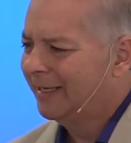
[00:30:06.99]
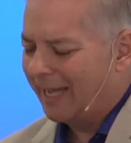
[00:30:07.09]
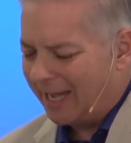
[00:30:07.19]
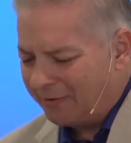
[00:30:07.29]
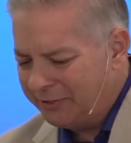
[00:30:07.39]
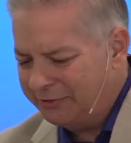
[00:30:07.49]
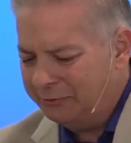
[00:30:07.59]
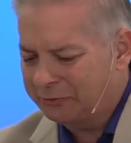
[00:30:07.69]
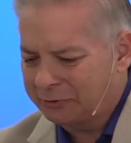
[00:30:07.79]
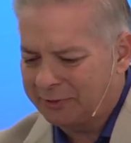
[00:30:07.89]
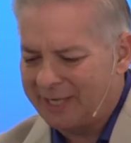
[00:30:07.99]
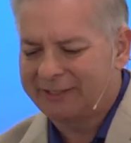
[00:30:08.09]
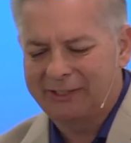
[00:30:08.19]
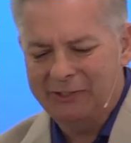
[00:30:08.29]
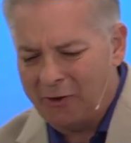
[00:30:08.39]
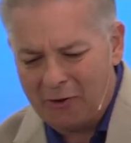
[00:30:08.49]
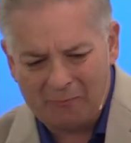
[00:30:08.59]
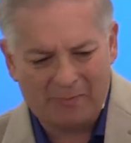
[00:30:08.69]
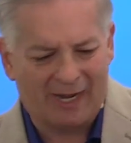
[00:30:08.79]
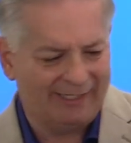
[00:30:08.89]
How can you trust the
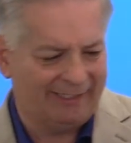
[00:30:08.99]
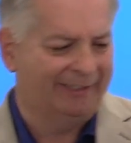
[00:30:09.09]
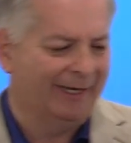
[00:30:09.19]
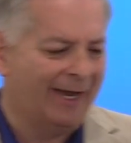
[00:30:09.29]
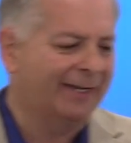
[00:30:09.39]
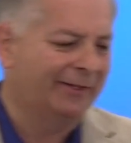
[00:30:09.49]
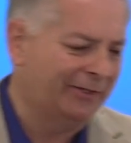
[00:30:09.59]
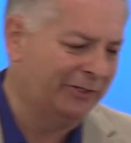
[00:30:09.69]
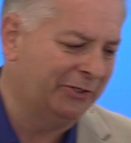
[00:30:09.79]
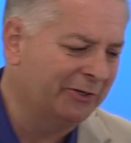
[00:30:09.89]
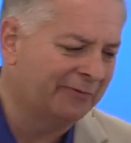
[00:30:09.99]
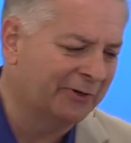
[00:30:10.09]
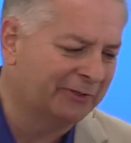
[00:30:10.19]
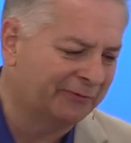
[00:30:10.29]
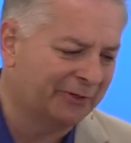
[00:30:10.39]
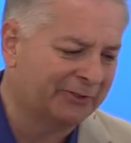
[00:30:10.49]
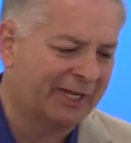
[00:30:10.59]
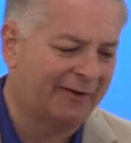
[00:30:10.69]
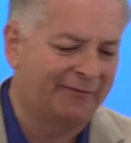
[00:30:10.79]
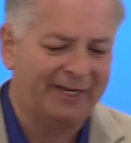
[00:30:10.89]
almighty God of the universe for your
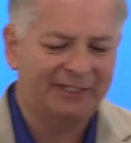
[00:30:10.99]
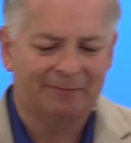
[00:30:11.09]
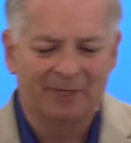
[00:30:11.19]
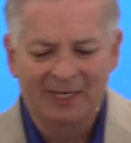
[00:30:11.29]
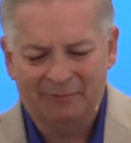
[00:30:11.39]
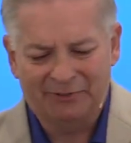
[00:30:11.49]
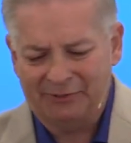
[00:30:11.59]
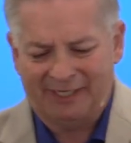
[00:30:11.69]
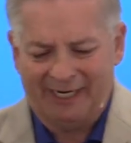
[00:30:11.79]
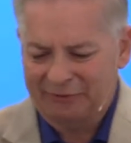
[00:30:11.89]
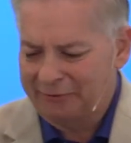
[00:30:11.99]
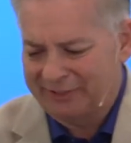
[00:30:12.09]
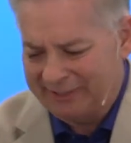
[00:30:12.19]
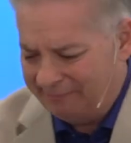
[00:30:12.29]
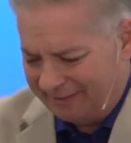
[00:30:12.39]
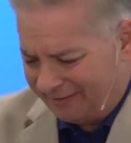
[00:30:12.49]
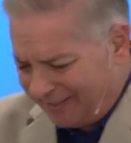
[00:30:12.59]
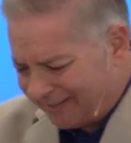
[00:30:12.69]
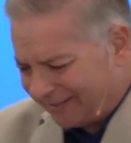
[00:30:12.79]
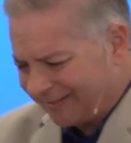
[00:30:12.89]
salvation, but you can't trust him in
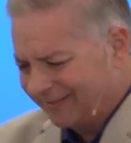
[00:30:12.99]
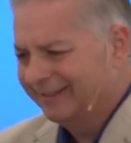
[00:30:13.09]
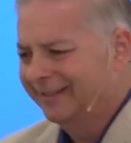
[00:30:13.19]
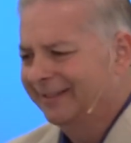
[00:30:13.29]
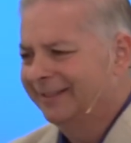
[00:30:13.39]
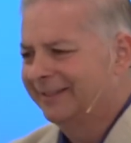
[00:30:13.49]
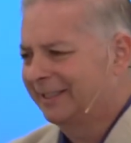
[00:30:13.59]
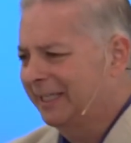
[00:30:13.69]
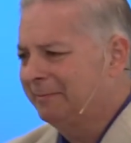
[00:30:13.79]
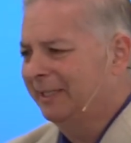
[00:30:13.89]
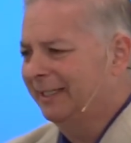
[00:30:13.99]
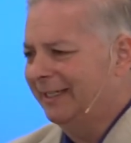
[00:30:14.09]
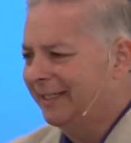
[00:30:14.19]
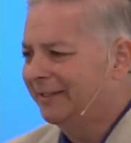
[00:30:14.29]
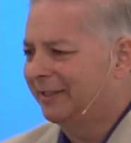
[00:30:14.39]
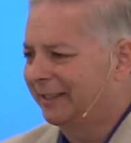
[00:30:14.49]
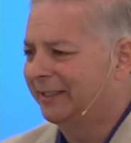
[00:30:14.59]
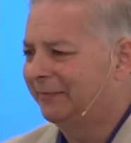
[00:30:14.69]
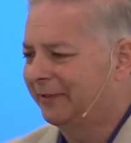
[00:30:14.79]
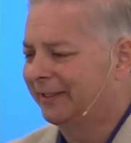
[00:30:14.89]
this seemingly
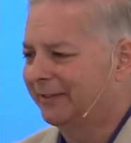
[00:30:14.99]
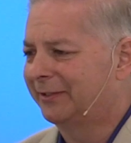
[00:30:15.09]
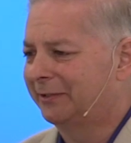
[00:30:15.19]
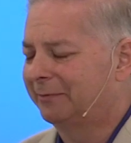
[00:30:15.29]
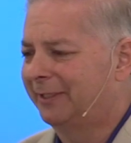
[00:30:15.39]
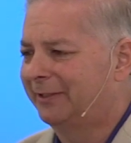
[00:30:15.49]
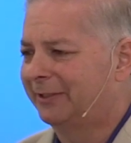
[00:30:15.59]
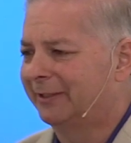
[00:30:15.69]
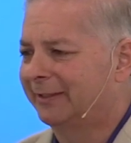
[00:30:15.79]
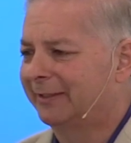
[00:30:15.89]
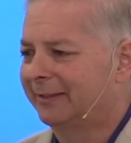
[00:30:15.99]
insignificant situation?